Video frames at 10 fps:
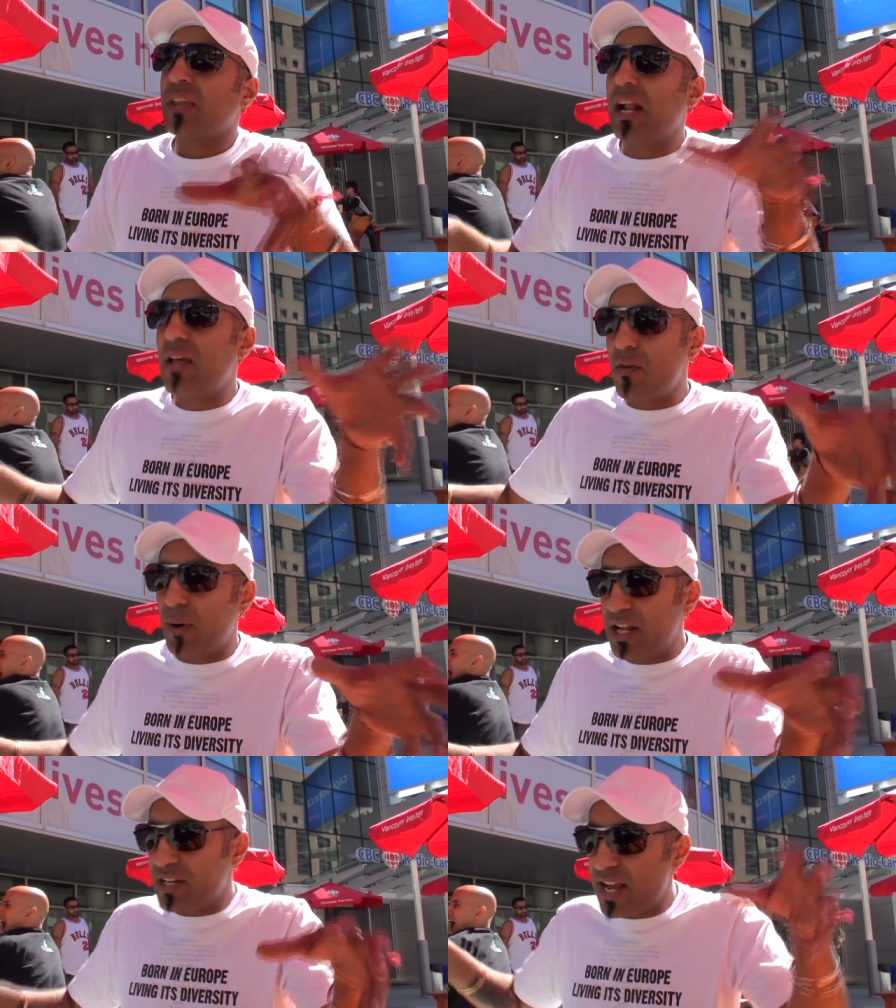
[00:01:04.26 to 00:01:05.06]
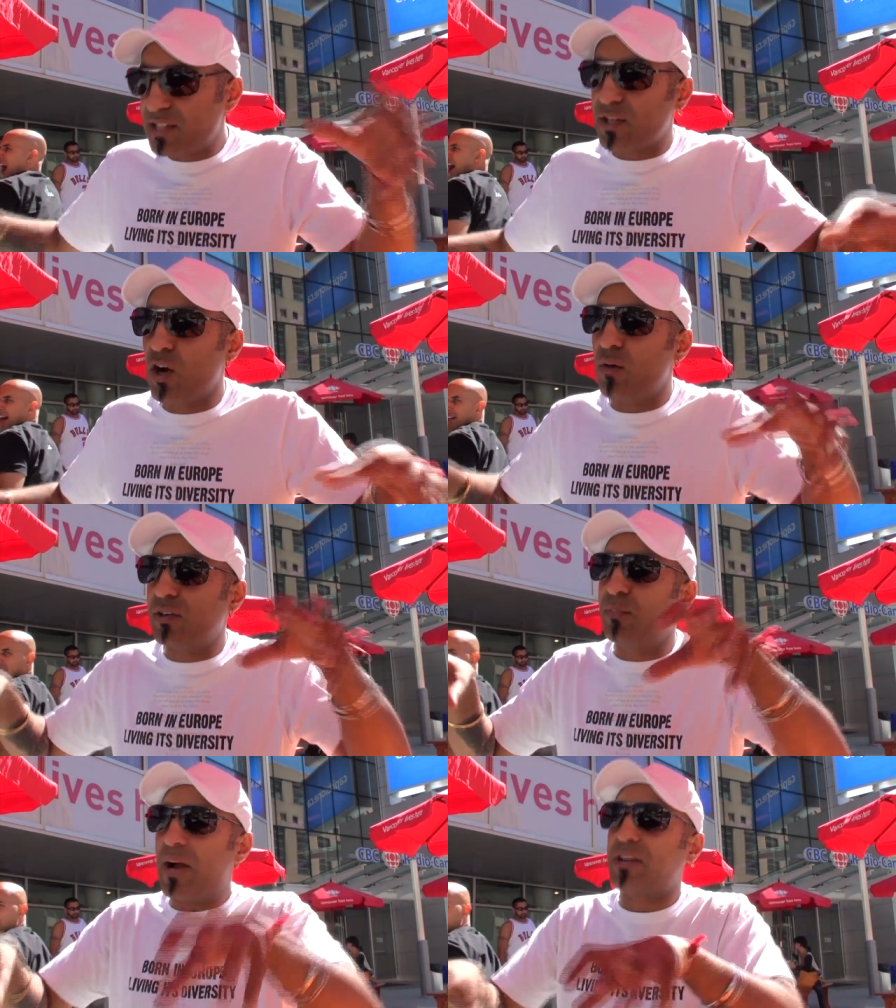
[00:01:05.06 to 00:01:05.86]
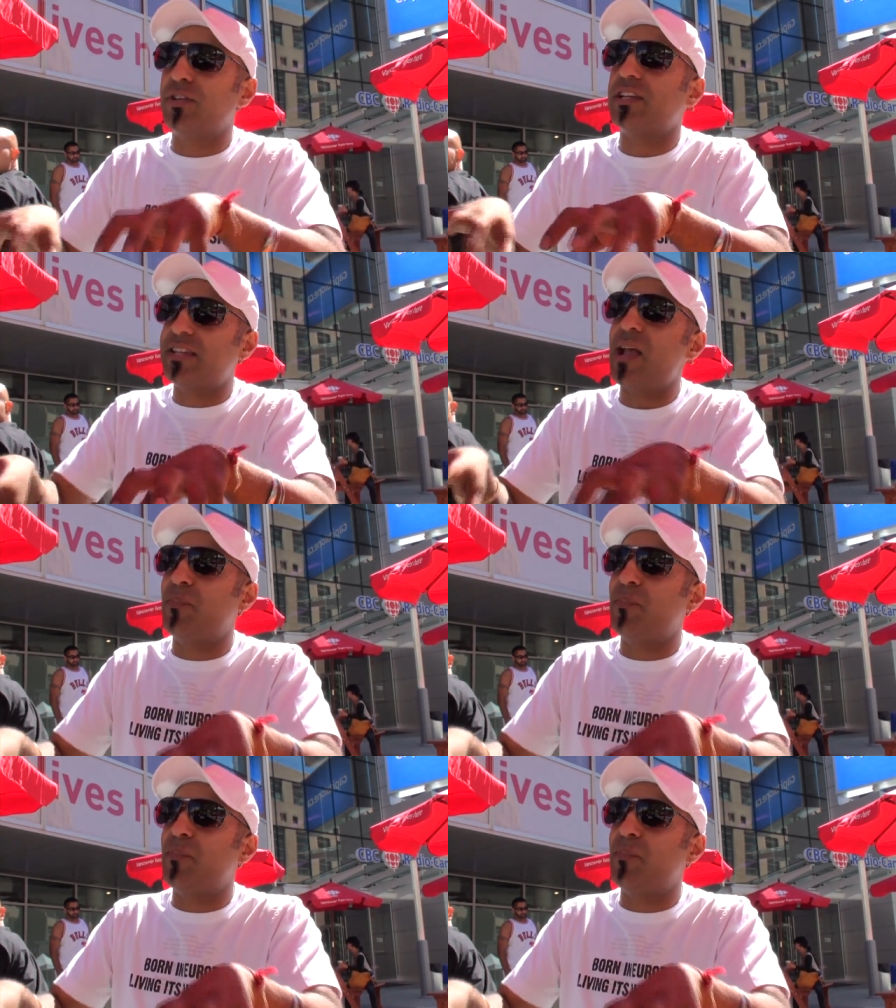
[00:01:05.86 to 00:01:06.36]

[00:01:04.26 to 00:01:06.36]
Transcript: and everybody tends to go back to the same